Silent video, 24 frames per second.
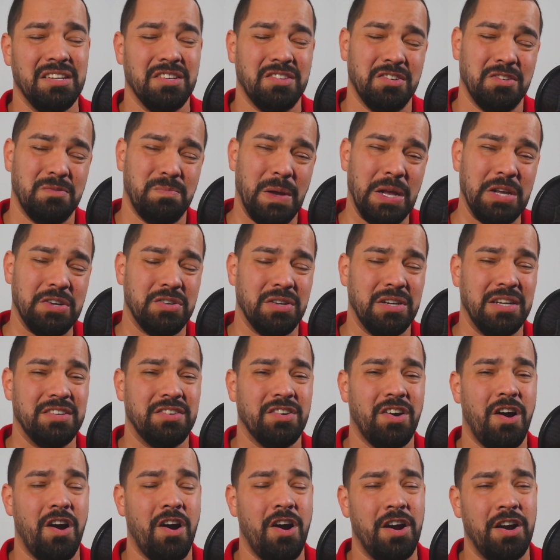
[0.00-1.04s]
The suspension is
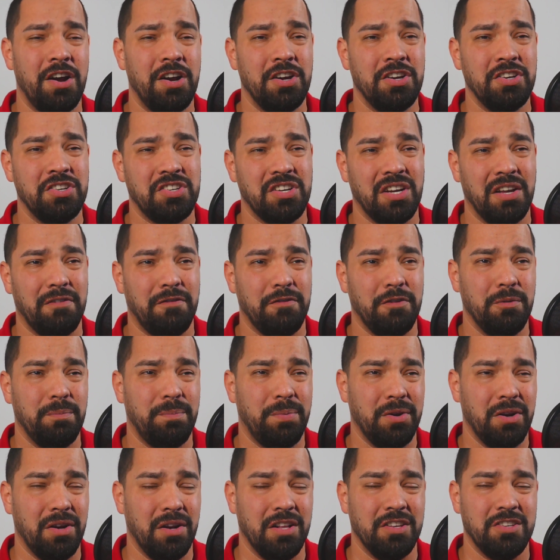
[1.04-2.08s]
harsh. If you
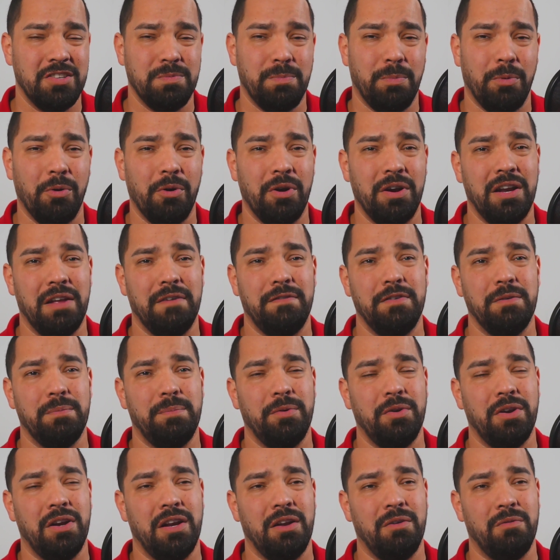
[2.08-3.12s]
put it in sport, if you
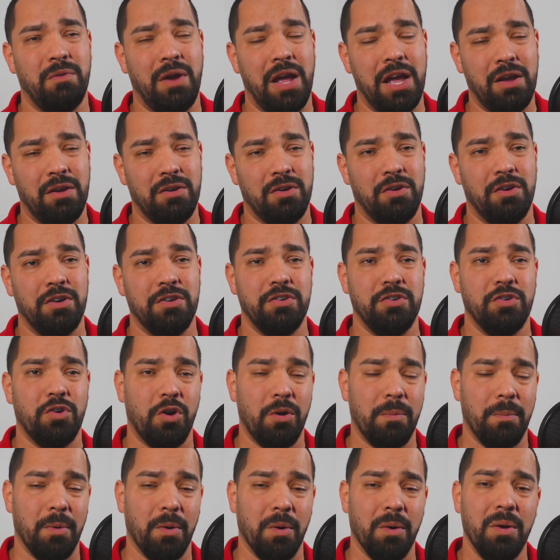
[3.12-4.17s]
put it in regular or
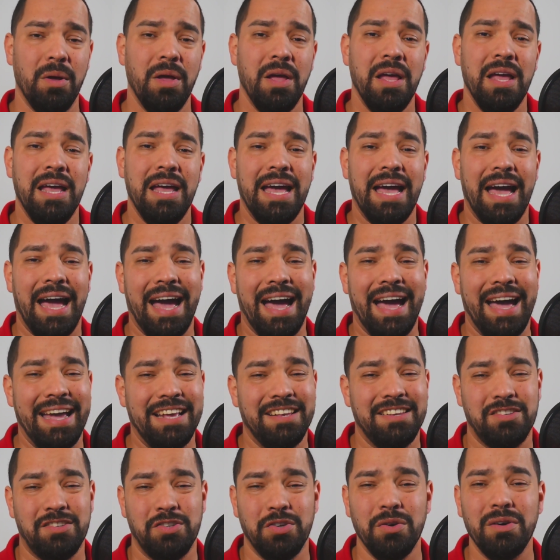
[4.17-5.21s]
normal,
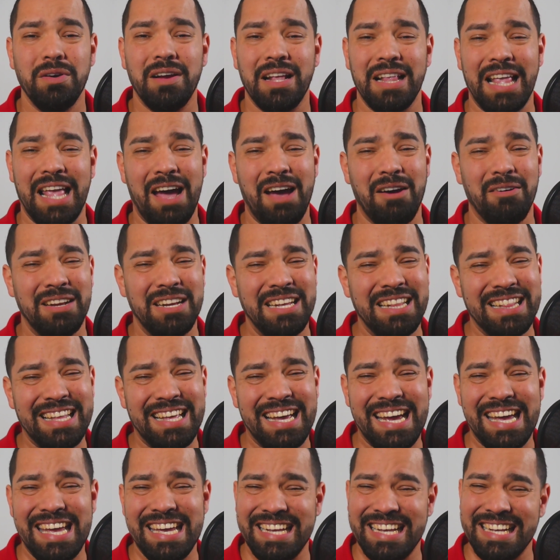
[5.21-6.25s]
it's too
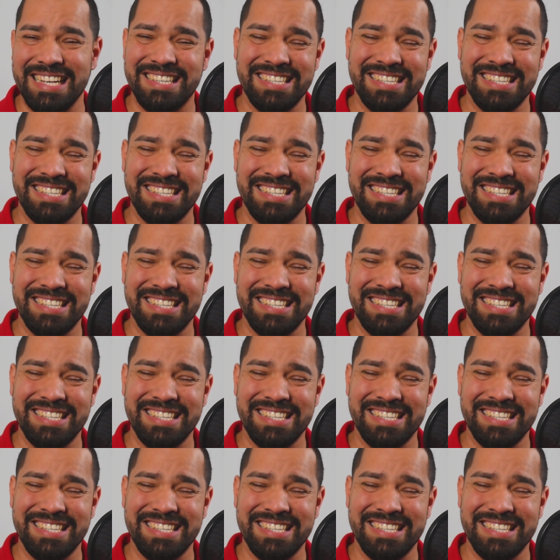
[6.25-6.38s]
cloudy-like.